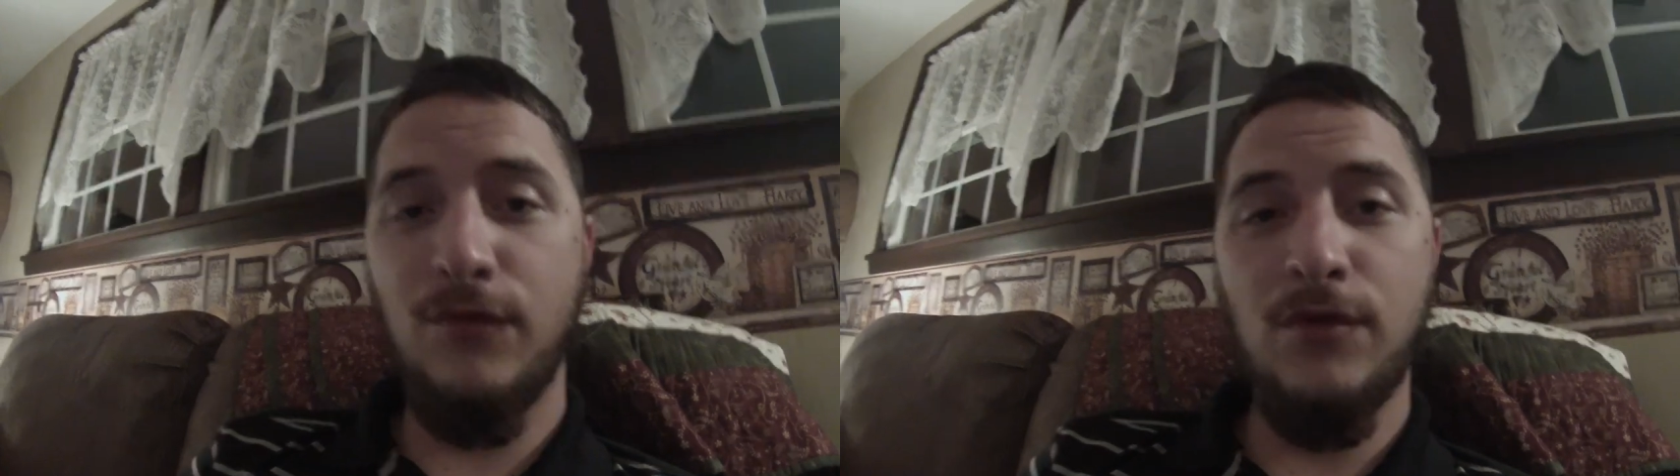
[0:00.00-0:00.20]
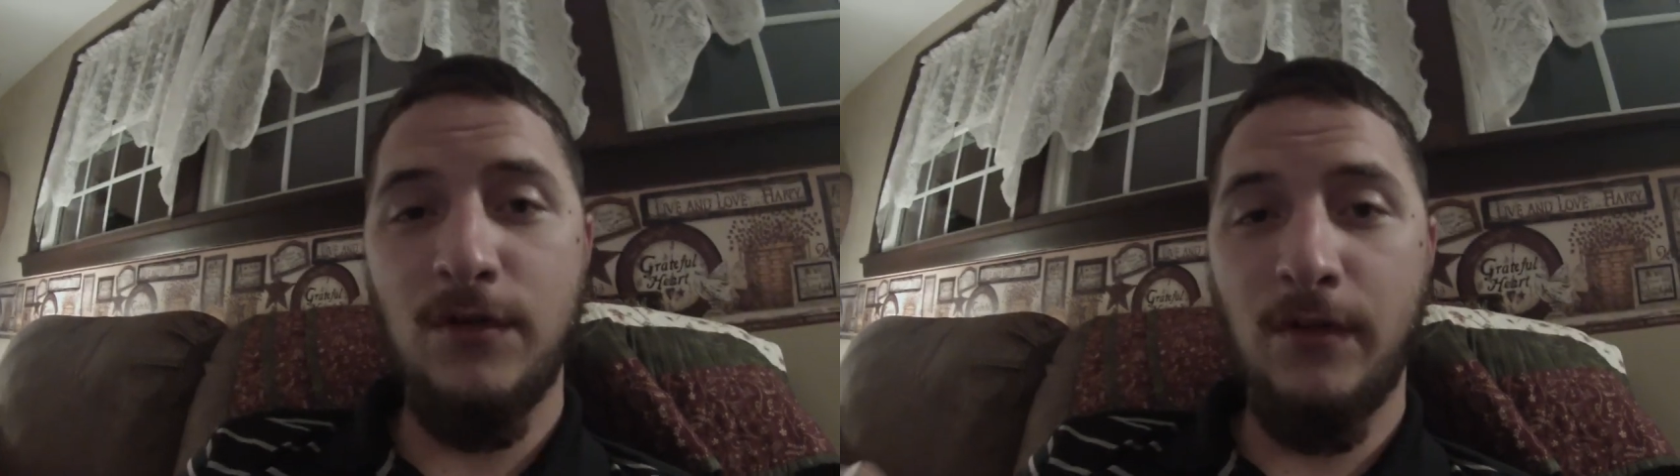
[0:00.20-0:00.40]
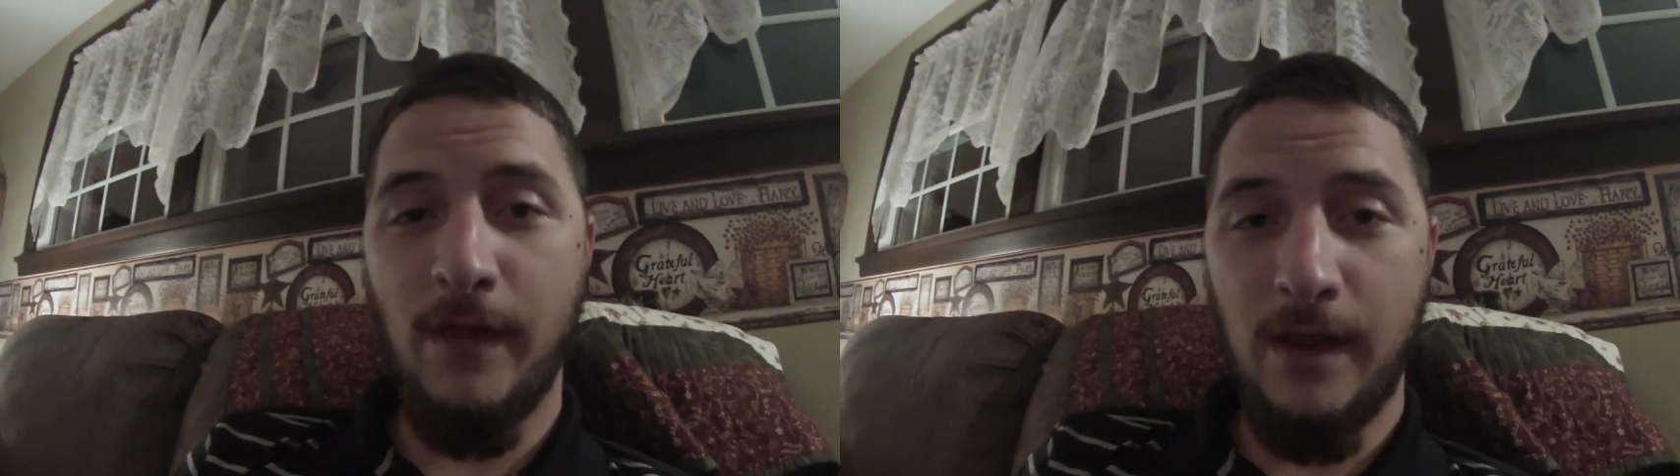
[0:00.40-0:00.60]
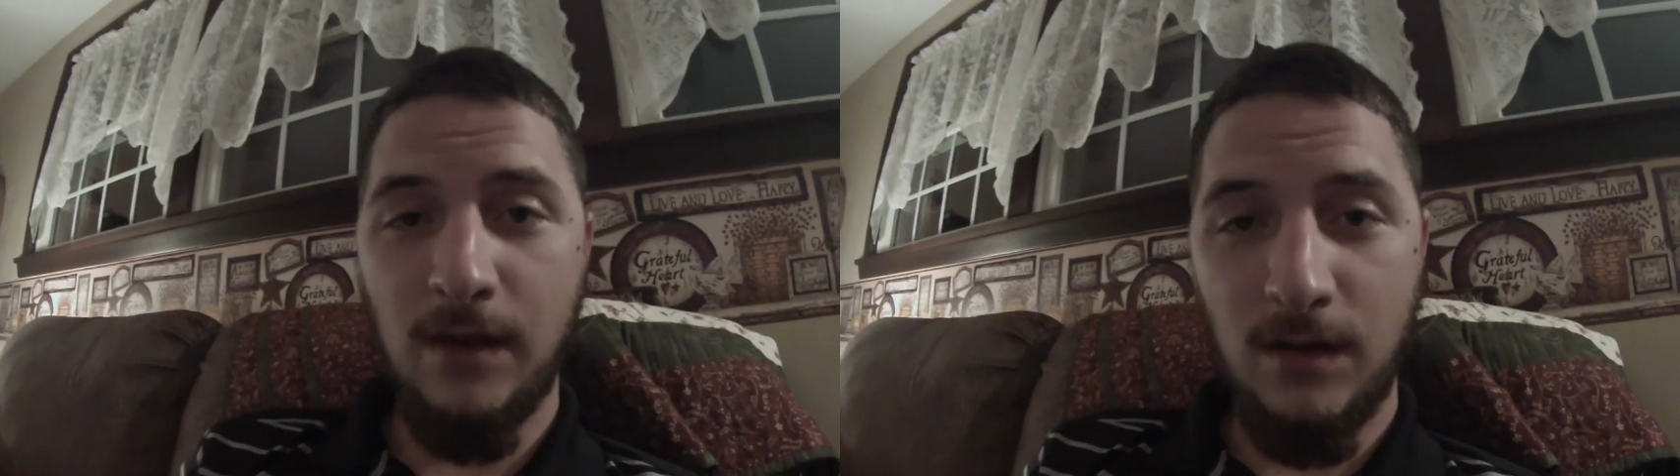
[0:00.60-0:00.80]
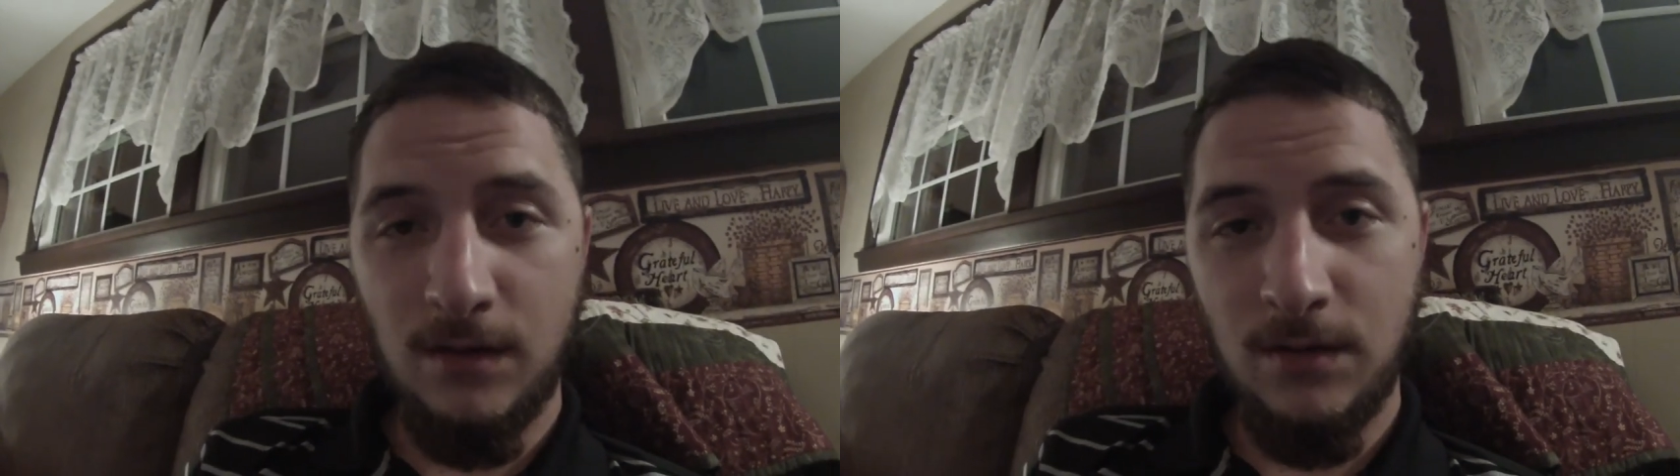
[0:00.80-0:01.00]
through to the
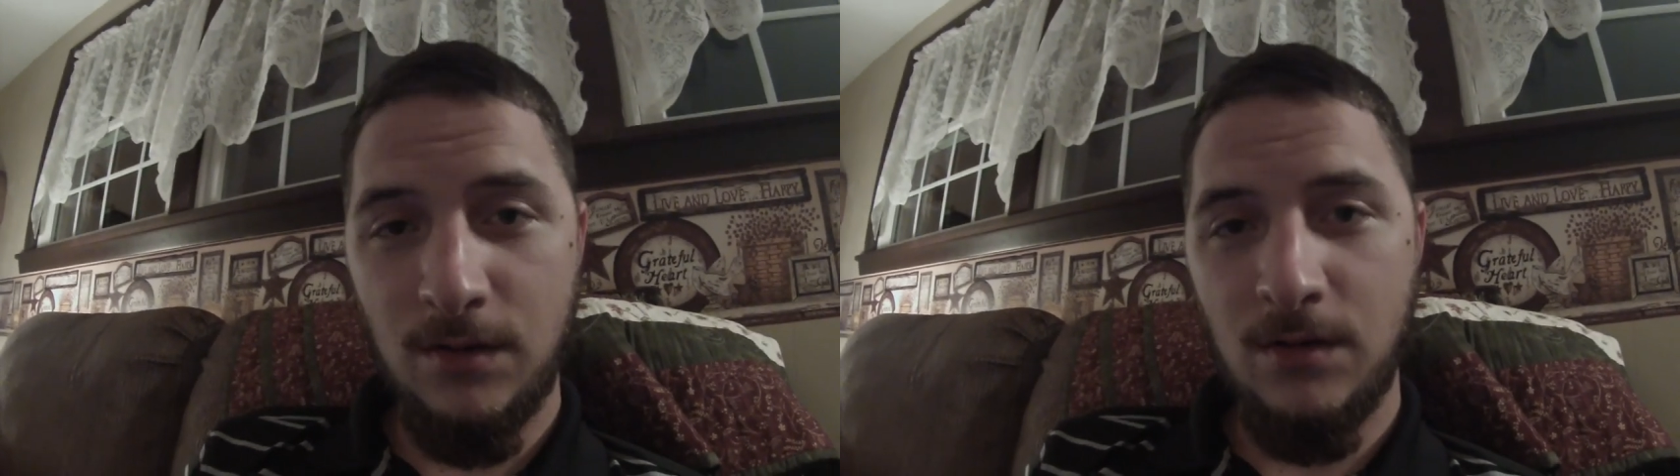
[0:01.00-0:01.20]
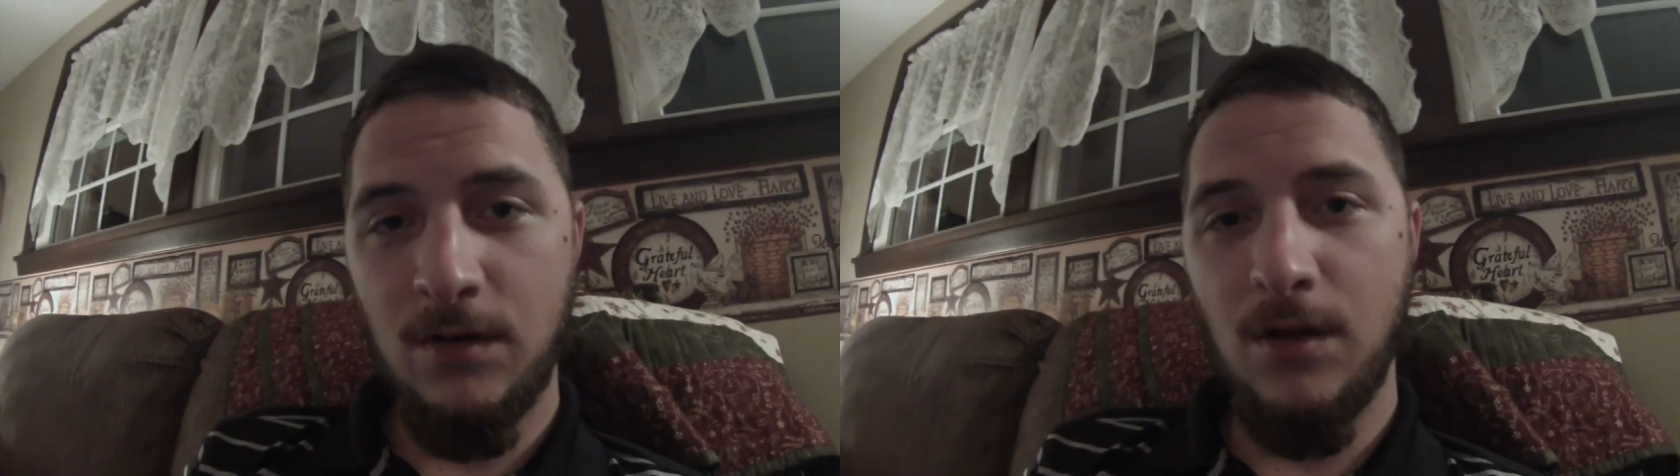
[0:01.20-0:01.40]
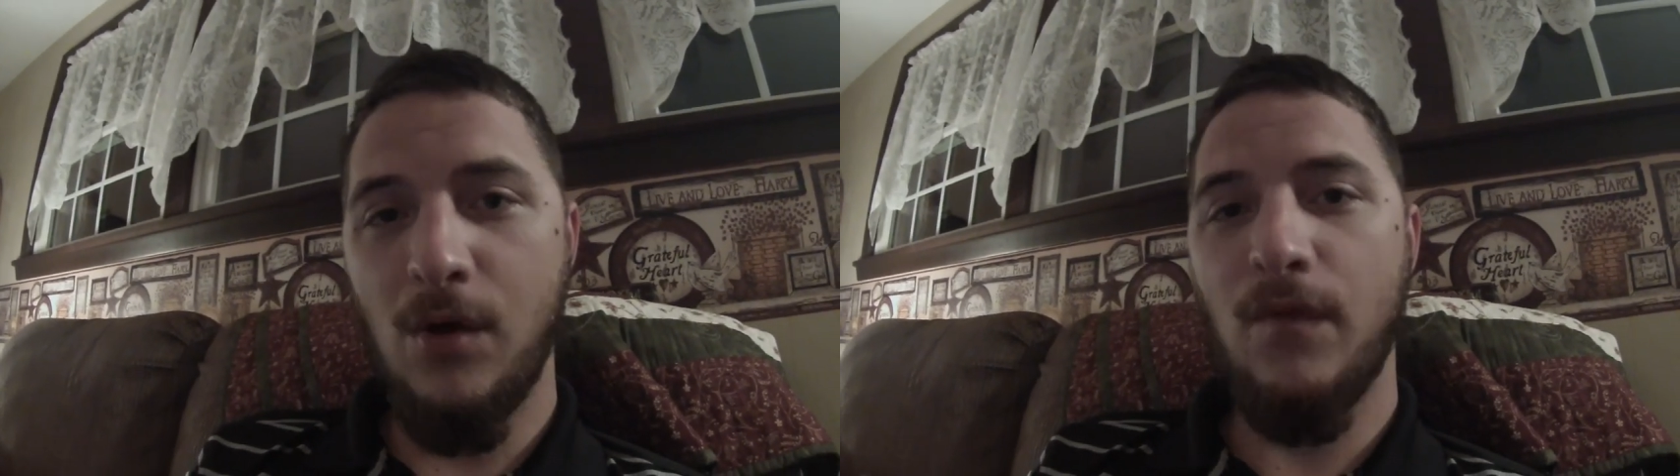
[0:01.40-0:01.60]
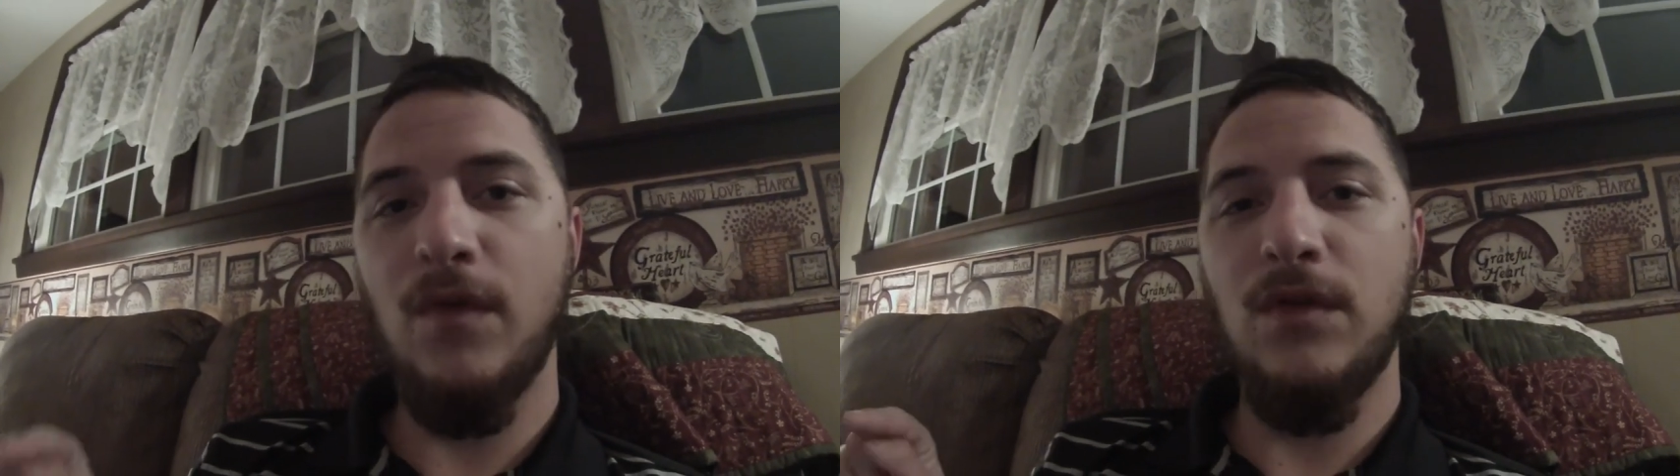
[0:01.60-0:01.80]
link. Go over